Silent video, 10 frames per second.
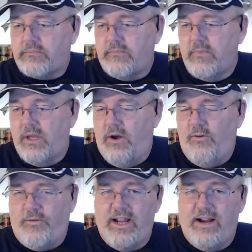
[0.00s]

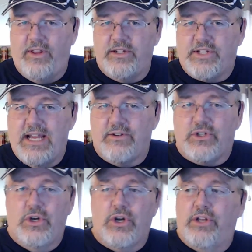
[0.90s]
hopefully everything sounds
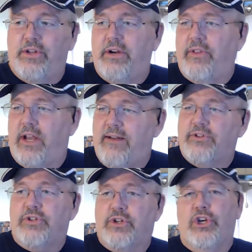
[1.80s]
good on there. The
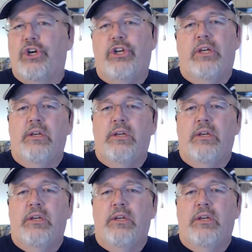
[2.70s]
levels are good.